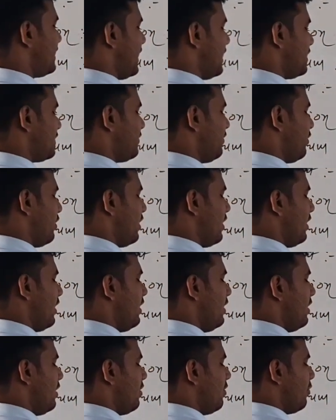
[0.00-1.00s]
stands for
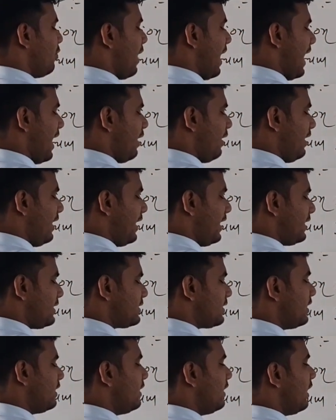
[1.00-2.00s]

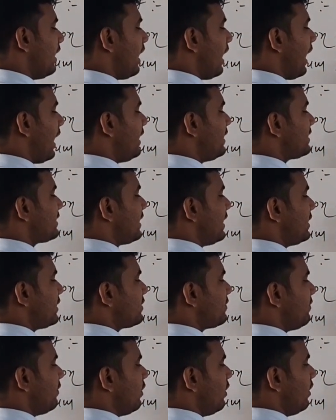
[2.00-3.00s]
violet, I
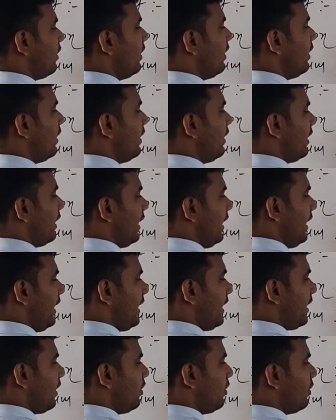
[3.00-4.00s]
stands for
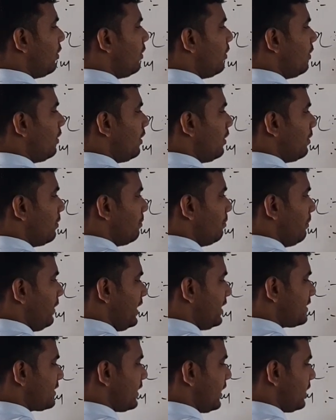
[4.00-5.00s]
indigo,
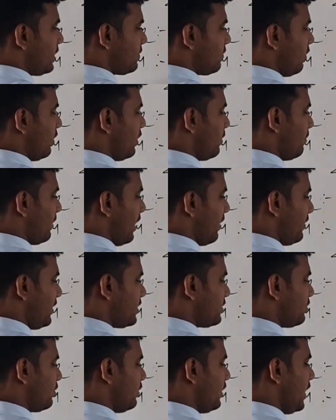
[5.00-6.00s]
B stands for
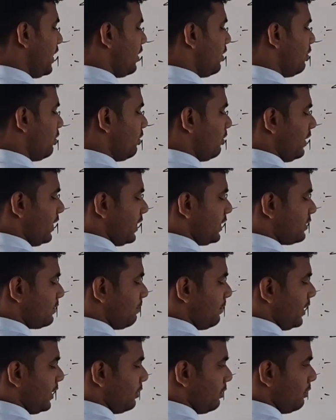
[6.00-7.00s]
Bhaviksoni, no it is
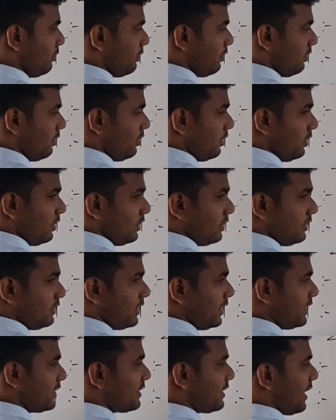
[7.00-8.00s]
blue,
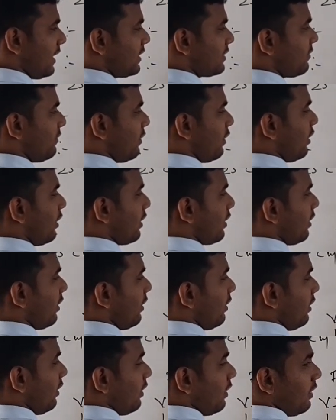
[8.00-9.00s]
G stands
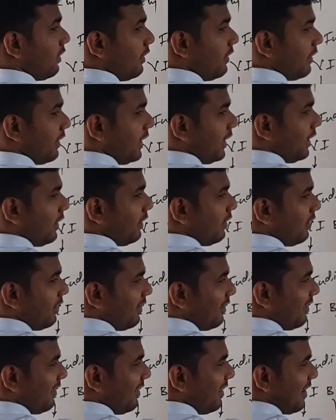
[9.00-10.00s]
for
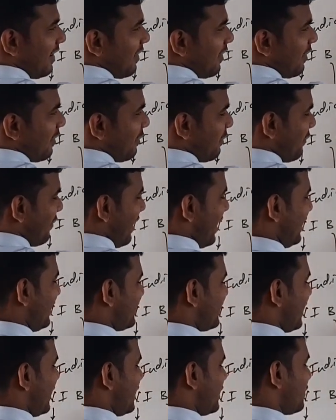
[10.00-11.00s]
green,
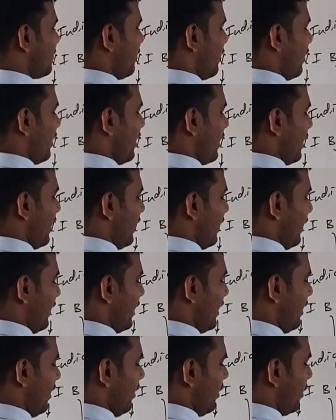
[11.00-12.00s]
Y stands for
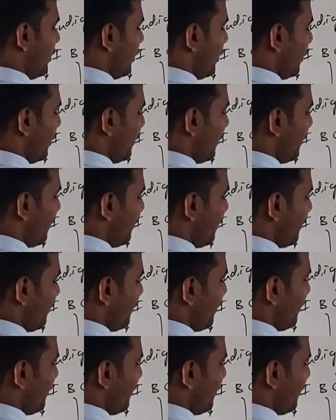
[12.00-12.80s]
yellow,